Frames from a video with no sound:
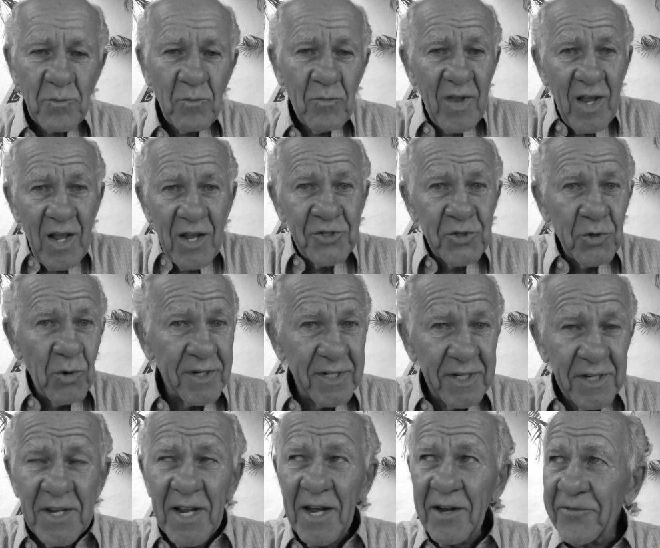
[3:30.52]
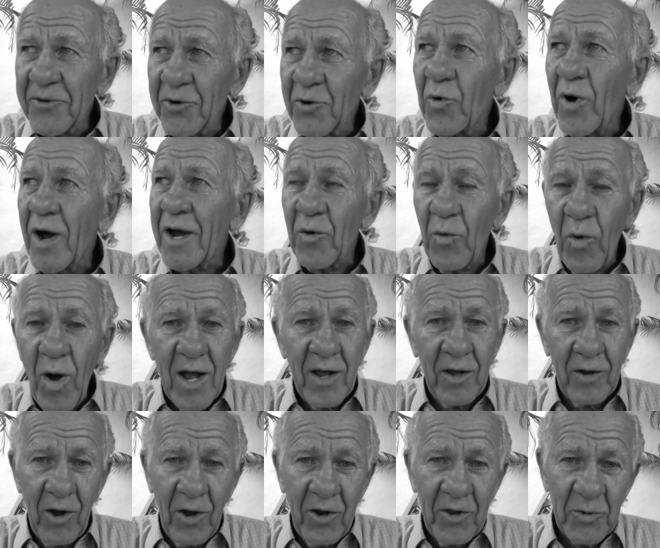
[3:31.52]
so I did that for quite a while,
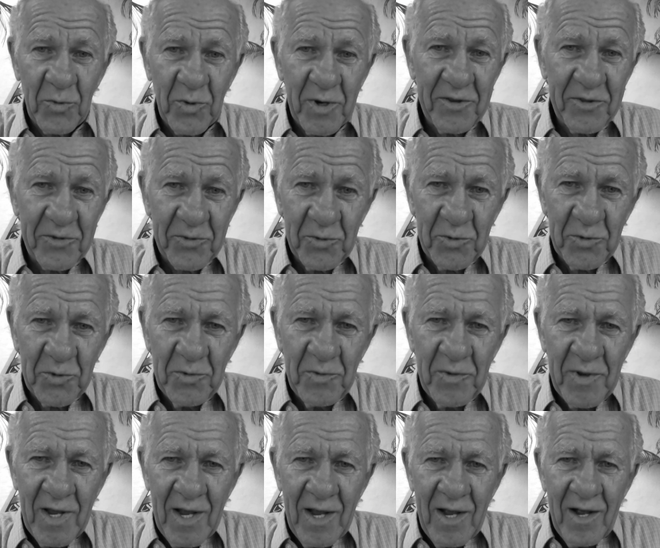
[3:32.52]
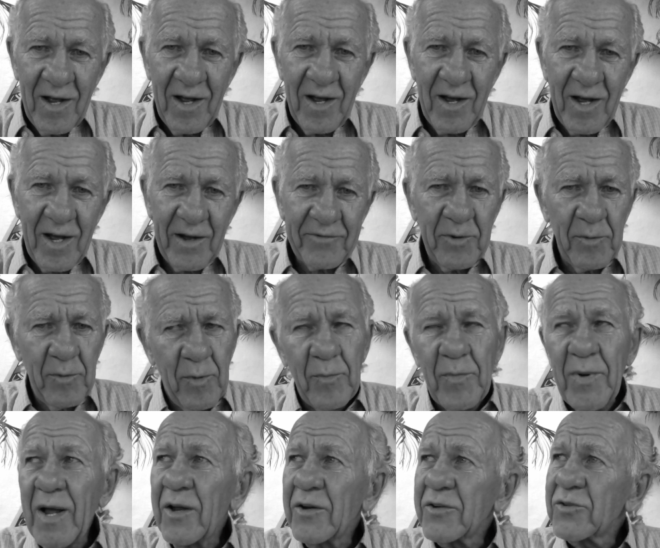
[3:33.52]
all the way through from
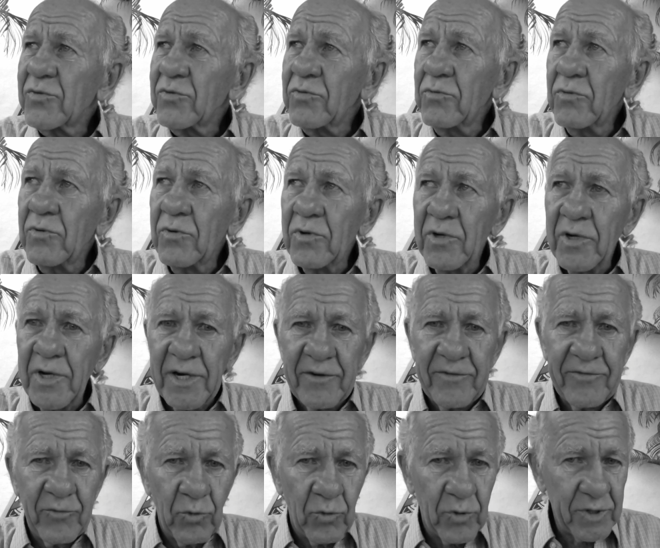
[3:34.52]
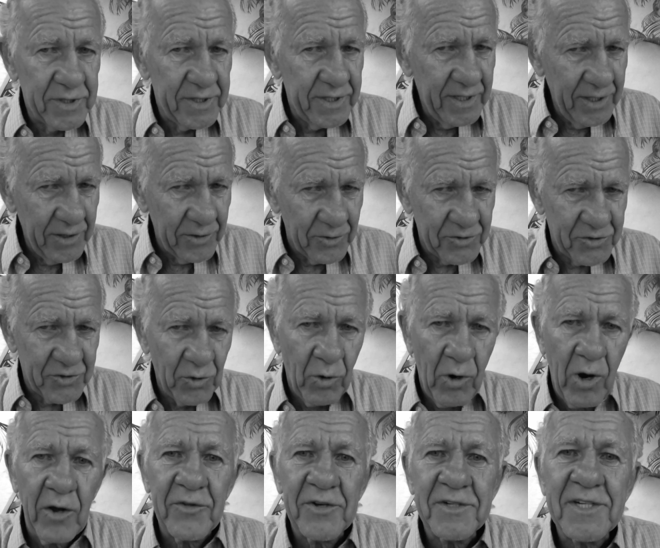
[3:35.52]
about 2014 or so, all
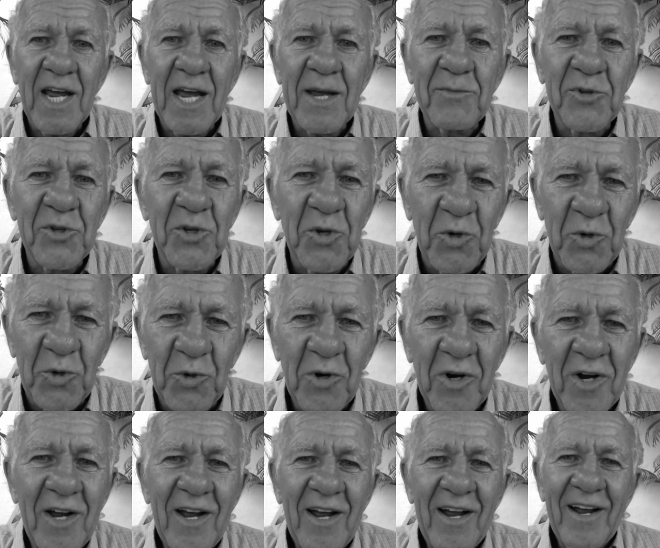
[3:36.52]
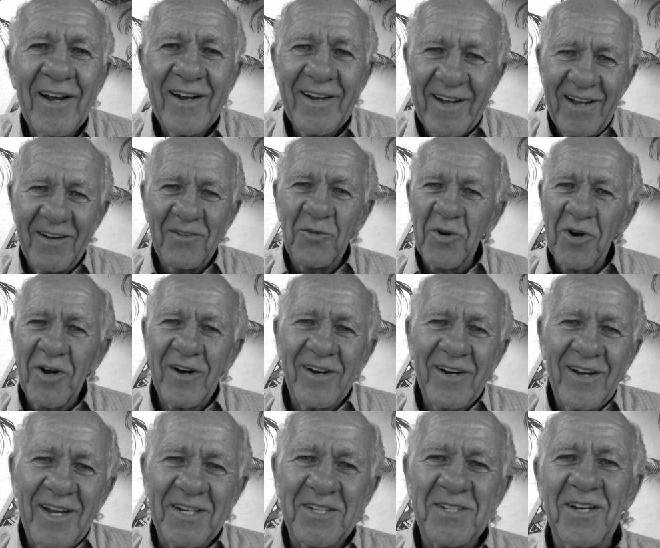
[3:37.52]
the time you were,
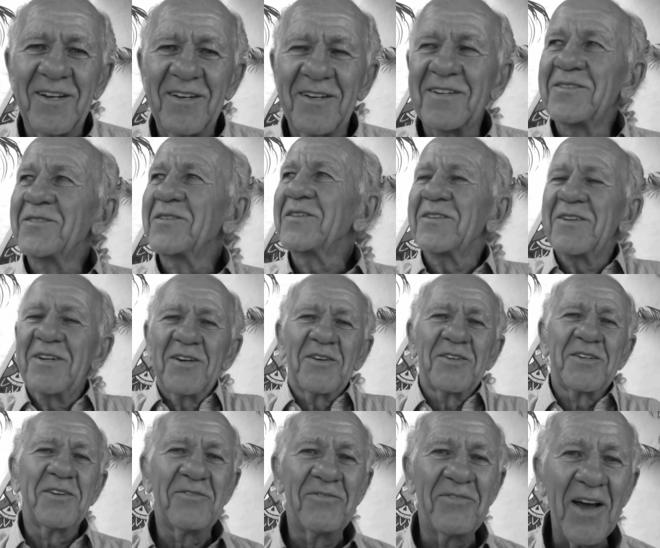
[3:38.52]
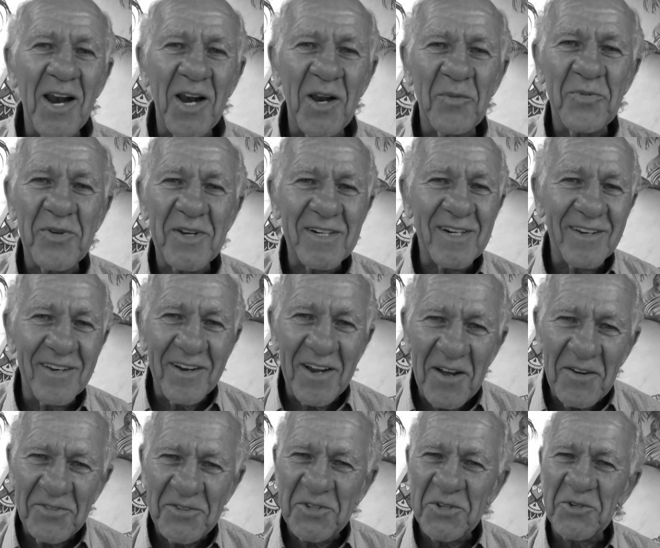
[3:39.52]
developing
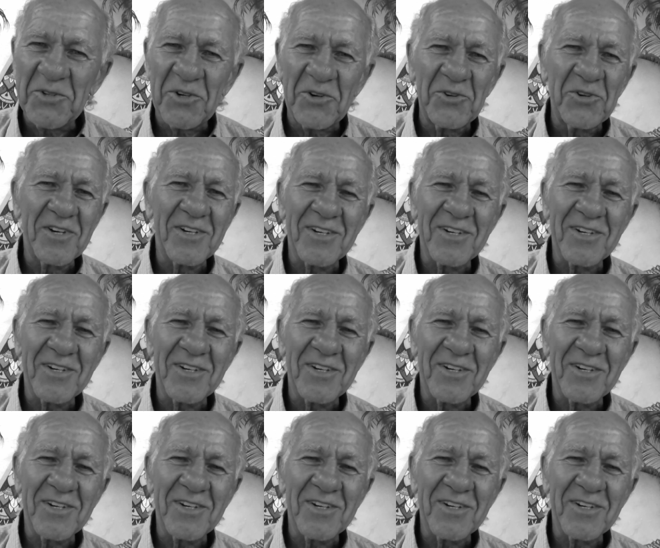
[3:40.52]
Lovetuner,